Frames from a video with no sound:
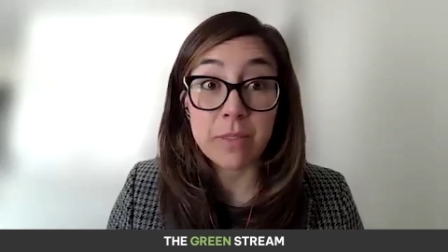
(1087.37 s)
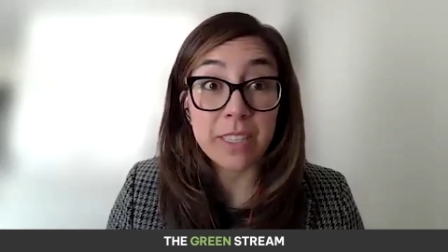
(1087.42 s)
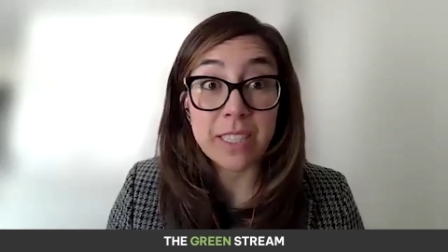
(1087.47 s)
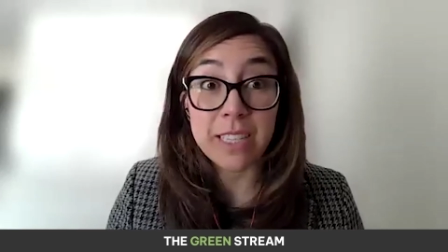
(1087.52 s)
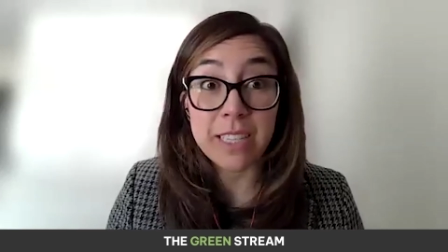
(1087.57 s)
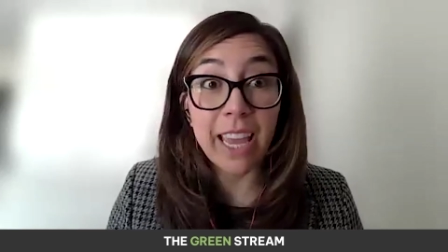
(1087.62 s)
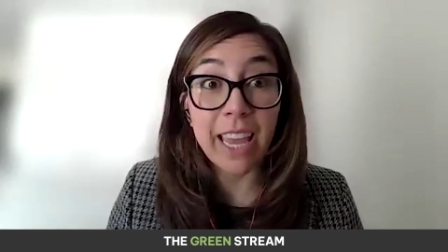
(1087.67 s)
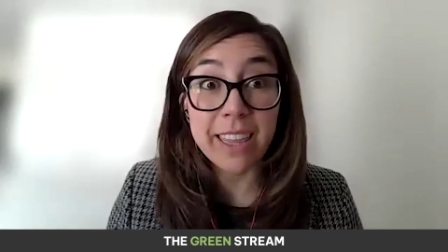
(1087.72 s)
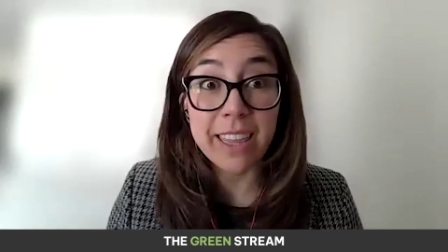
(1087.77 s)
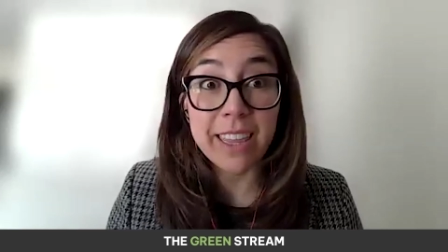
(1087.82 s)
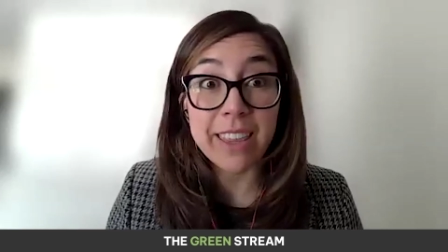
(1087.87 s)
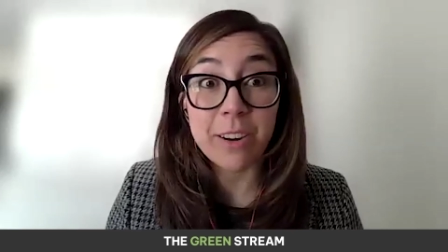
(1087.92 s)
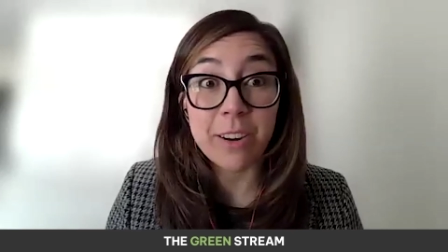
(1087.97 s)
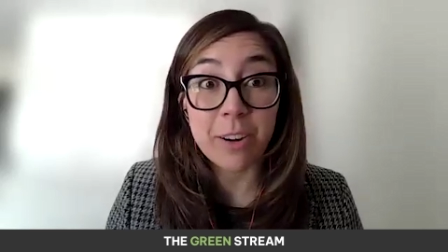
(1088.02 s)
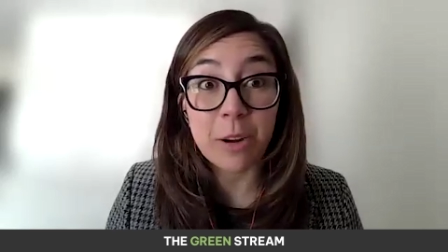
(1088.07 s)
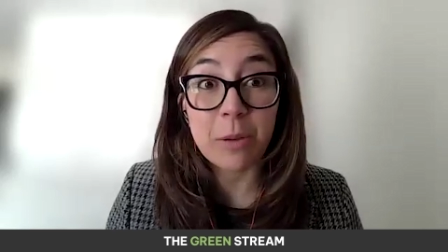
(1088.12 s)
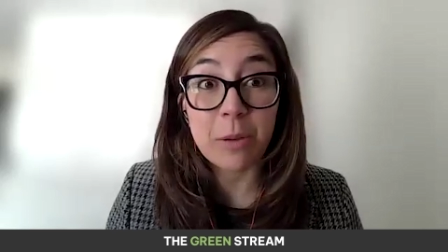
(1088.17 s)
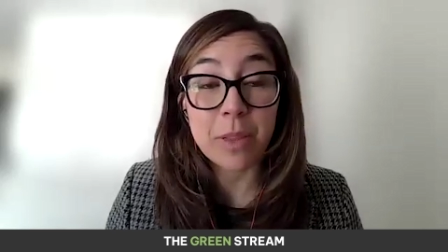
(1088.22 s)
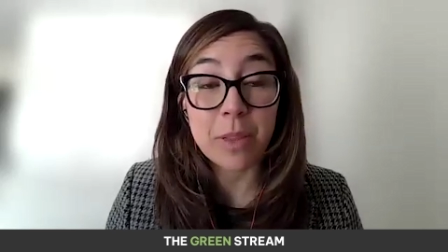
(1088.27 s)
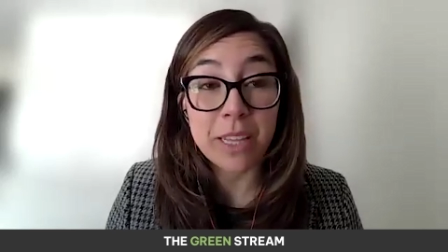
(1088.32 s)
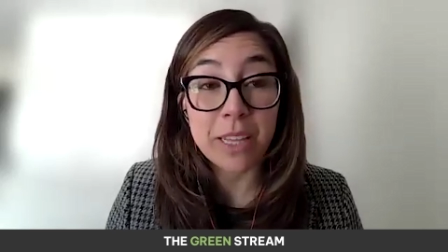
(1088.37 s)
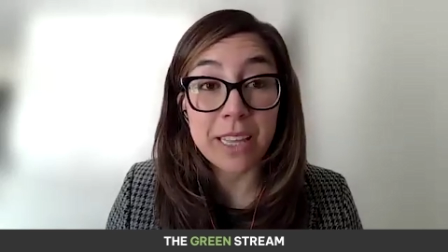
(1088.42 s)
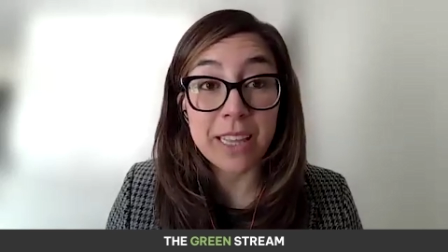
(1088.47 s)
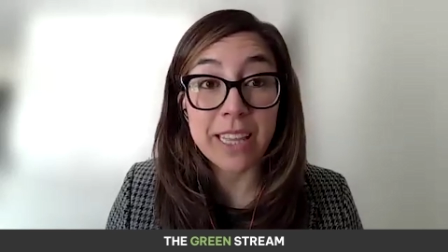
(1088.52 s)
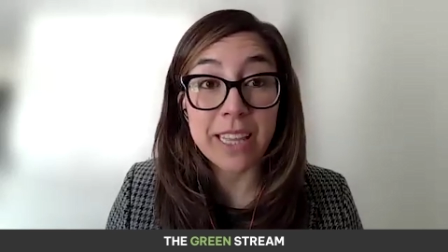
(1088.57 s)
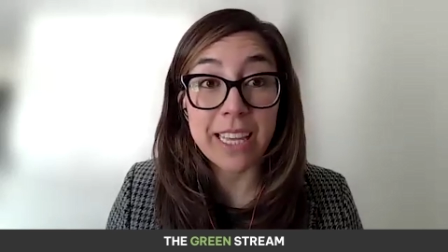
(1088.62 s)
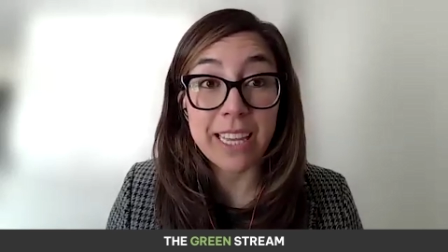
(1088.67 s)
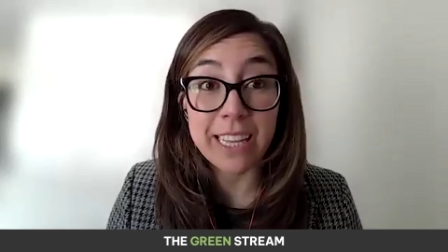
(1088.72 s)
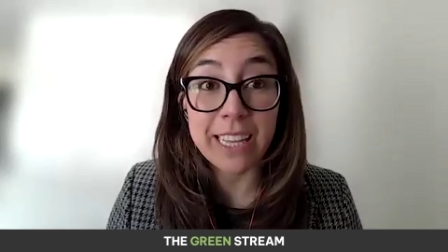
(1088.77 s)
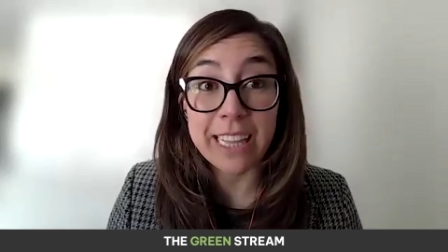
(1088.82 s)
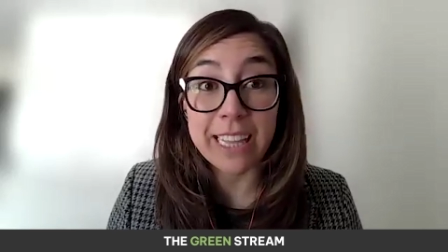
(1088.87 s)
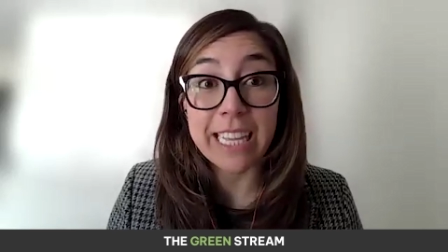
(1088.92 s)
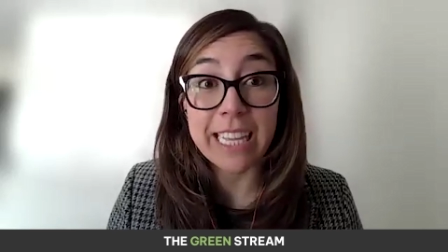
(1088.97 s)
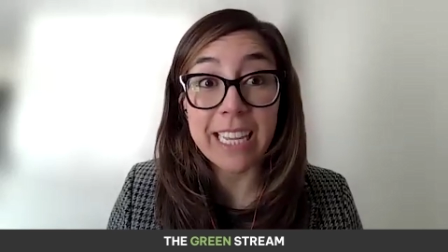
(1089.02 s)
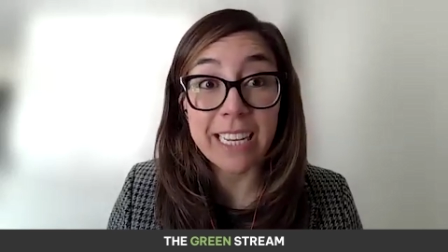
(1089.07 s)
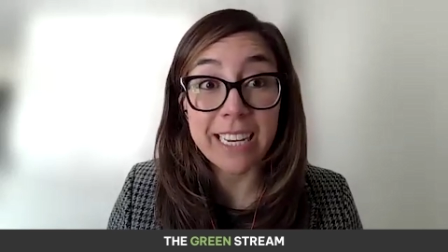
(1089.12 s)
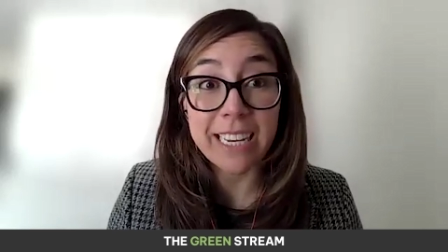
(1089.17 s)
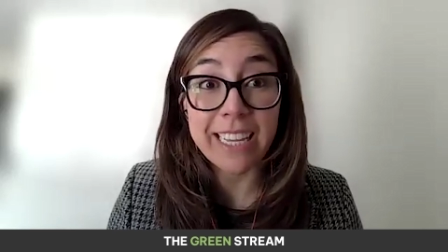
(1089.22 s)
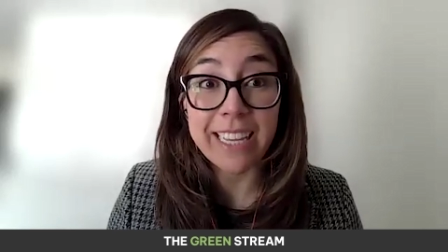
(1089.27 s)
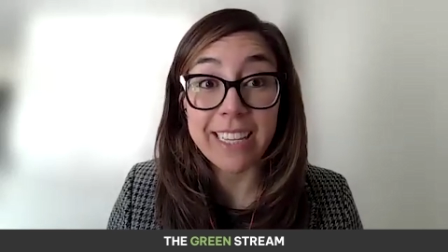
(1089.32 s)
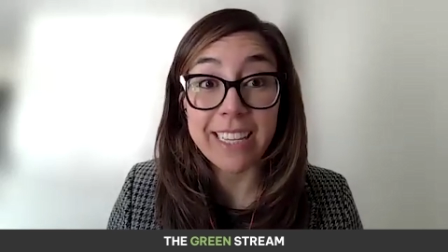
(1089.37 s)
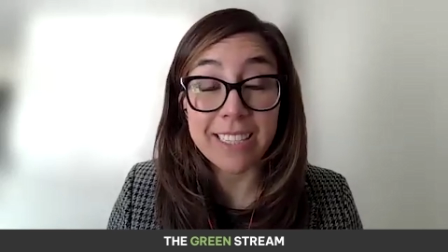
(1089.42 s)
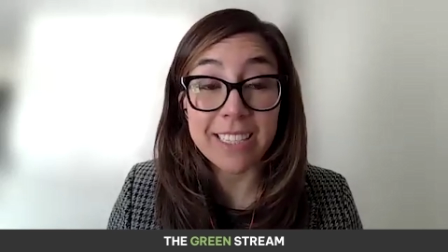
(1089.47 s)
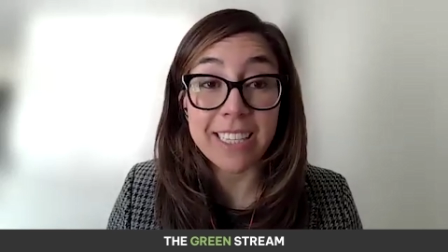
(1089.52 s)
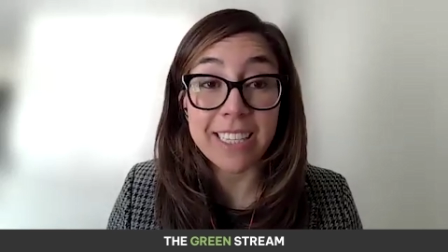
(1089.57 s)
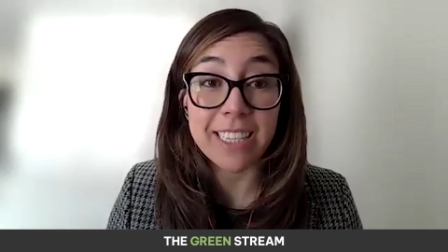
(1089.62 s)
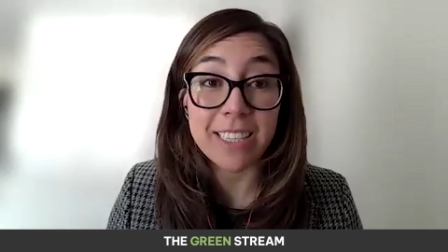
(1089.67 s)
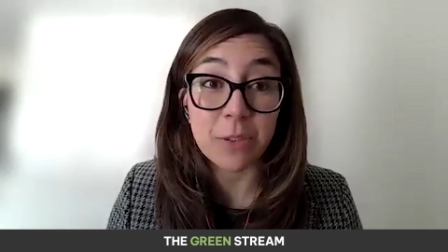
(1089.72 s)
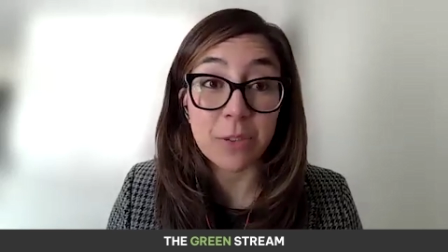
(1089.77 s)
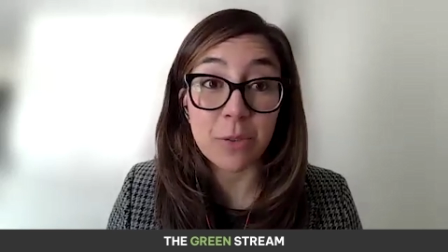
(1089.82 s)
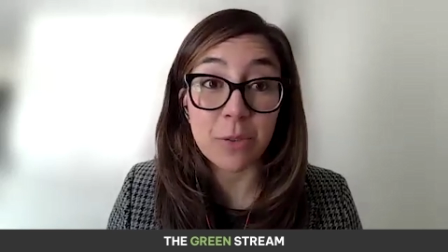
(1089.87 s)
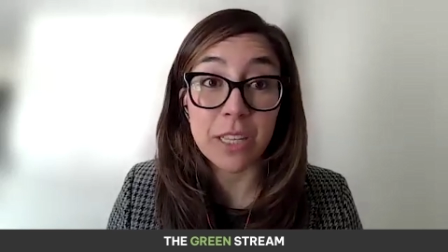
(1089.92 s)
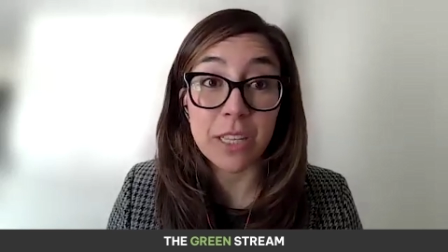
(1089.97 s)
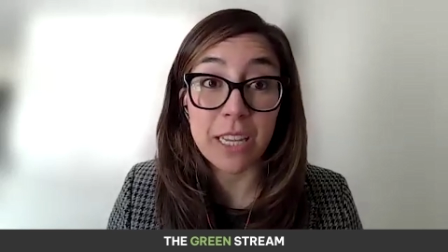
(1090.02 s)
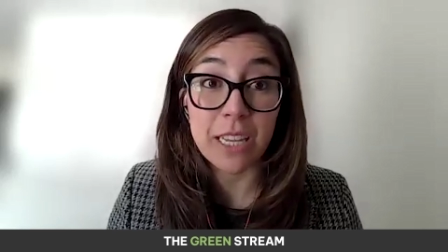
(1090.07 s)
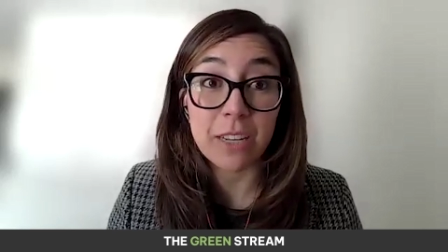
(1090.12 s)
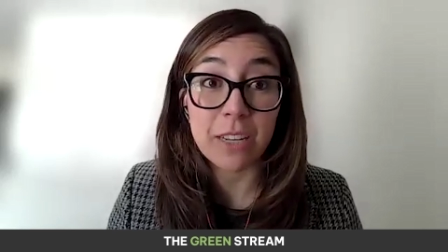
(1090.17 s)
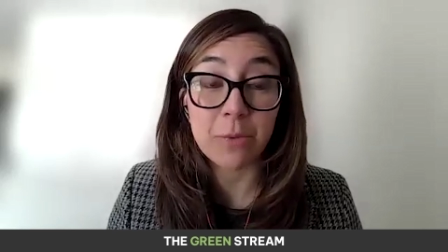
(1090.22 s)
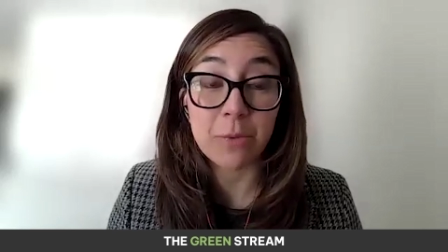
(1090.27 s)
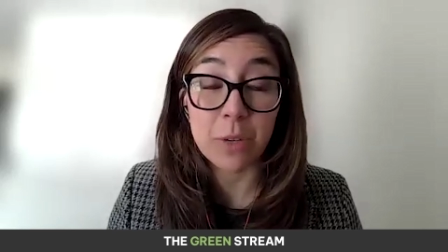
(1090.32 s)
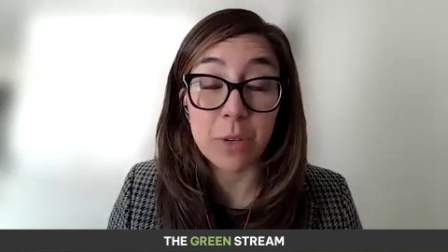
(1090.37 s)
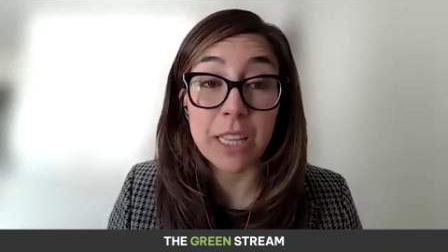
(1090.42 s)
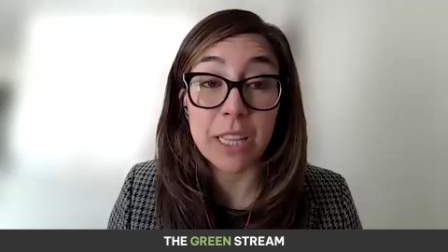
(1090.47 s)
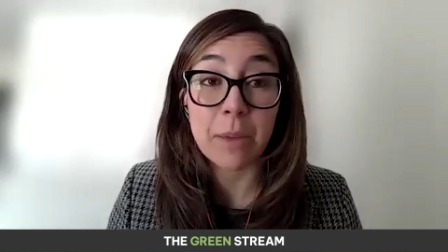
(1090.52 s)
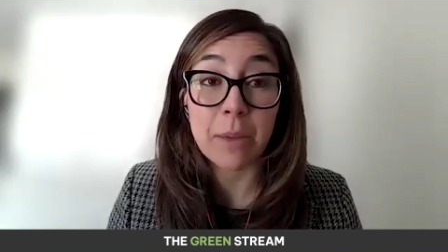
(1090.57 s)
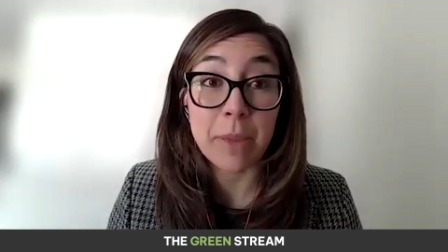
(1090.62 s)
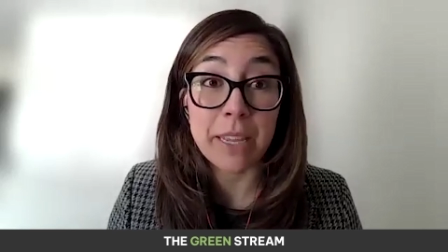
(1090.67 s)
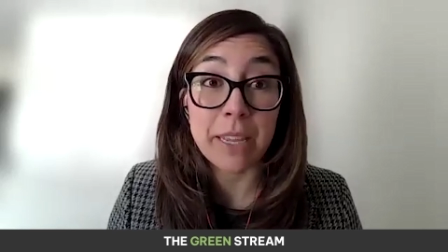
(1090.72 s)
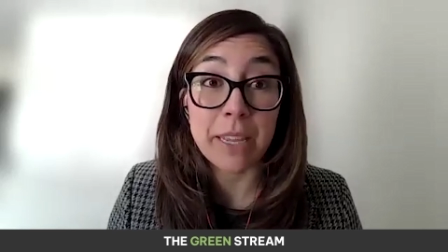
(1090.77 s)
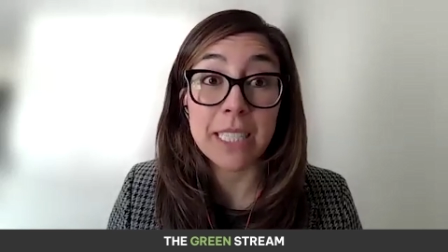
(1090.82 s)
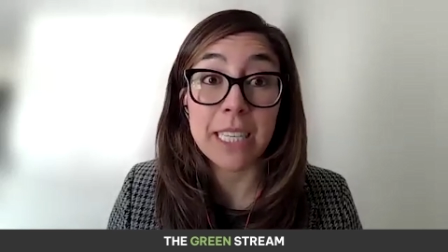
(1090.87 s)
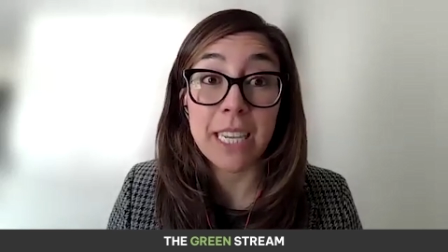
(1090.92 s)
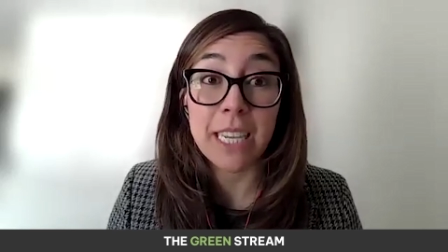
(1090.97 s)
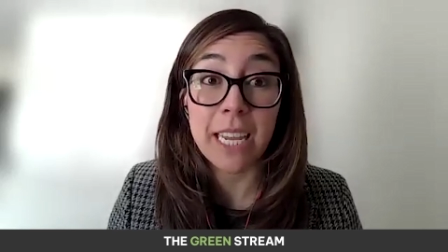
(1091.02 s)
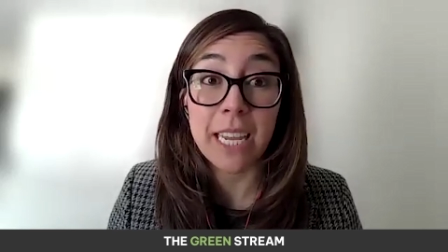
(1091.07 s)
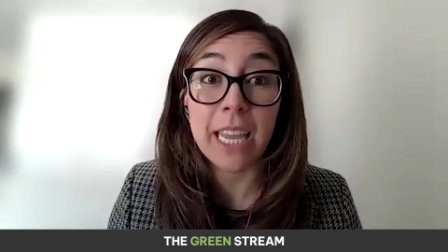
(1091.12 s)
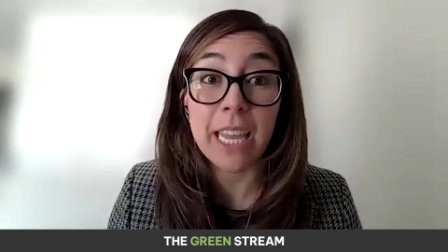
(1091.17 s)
say that they're completely clean, it's it's really, really amazing.